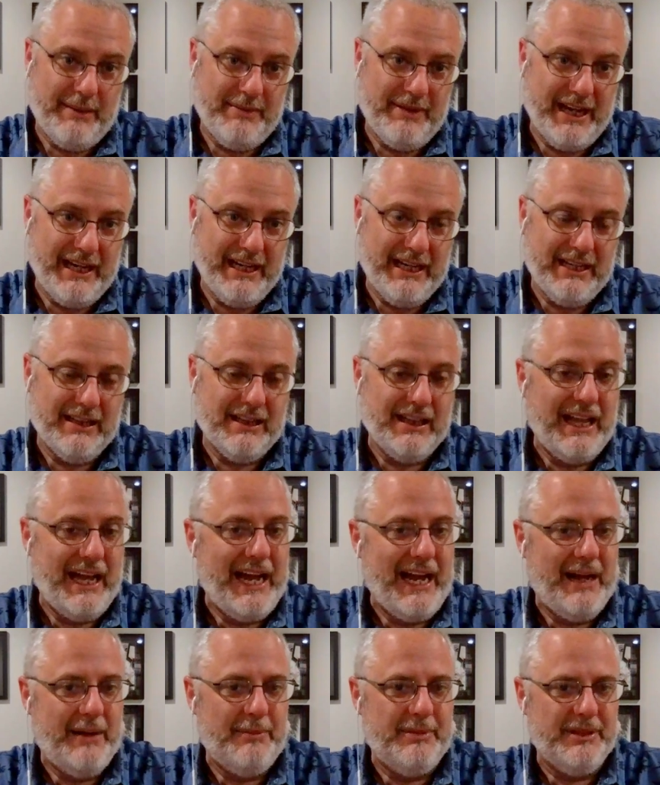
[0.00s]
that hidden
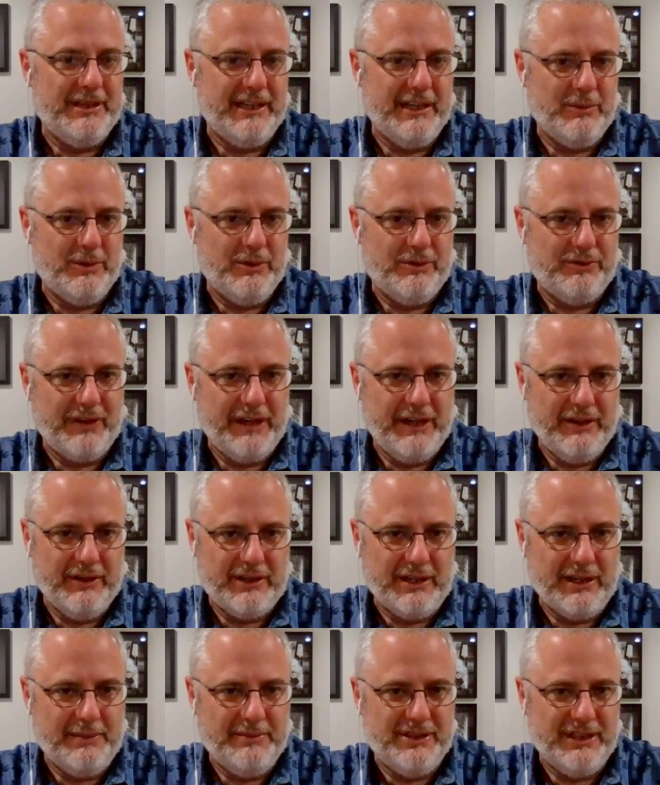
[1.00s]
lab, but then Wilfredo
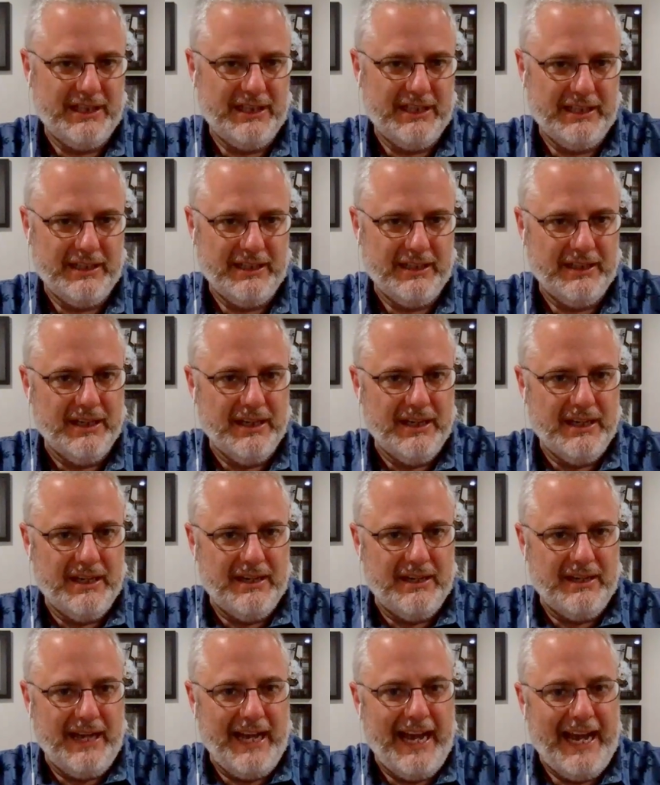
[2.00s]
comes in and
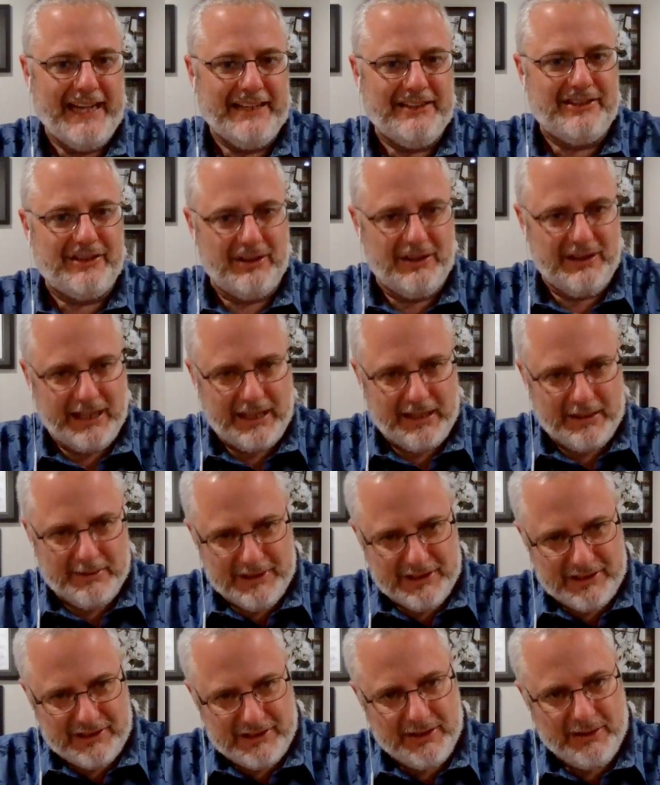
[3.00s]
adds certain
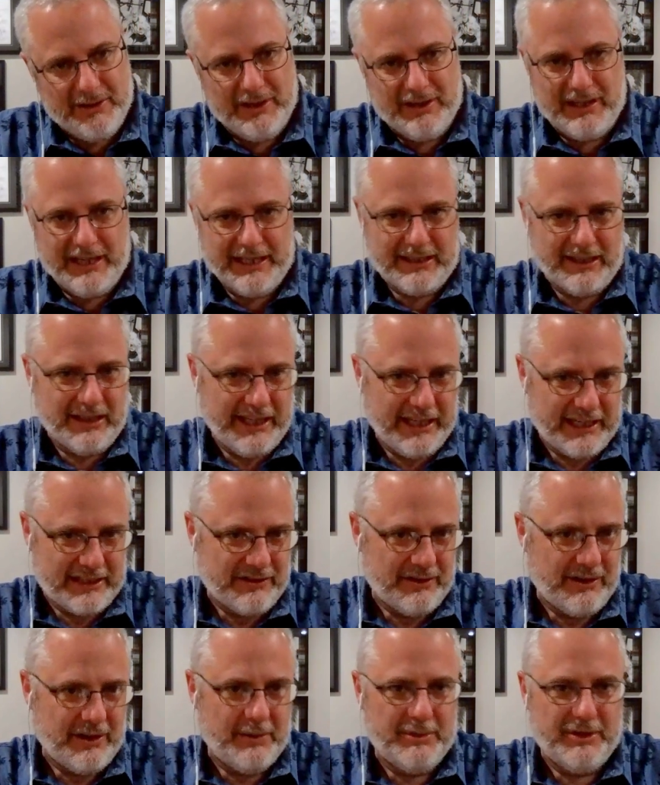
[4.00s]
elements to it, like the Lex
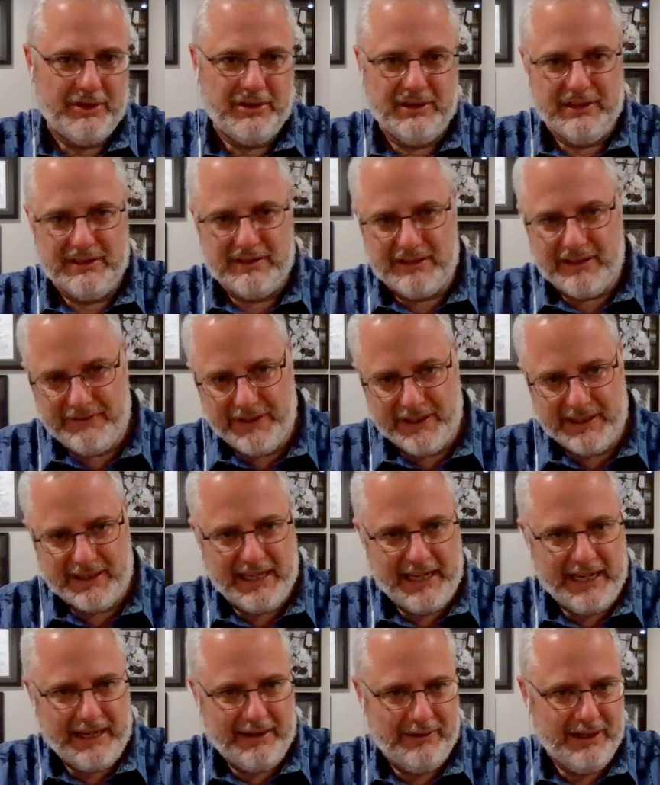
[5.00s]
armor and stuff like
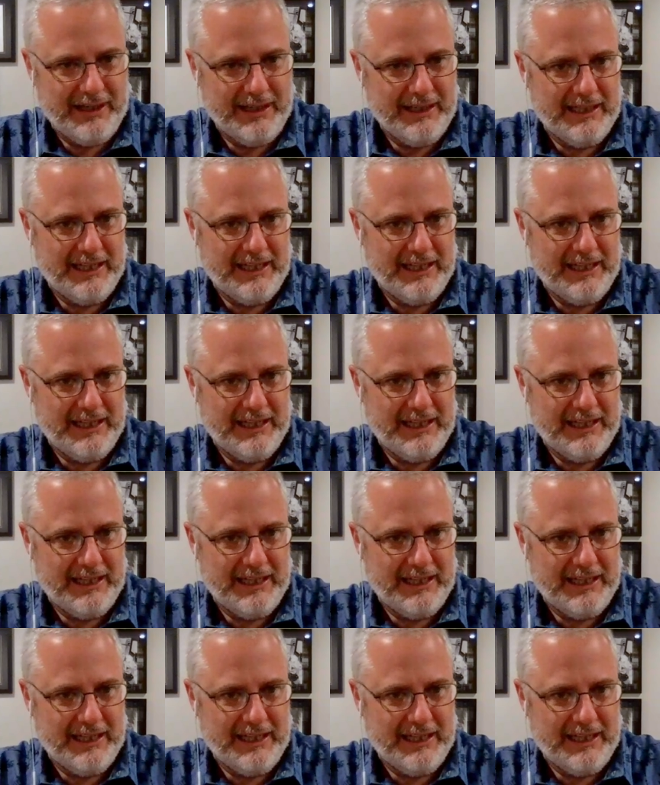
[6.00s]
that, right?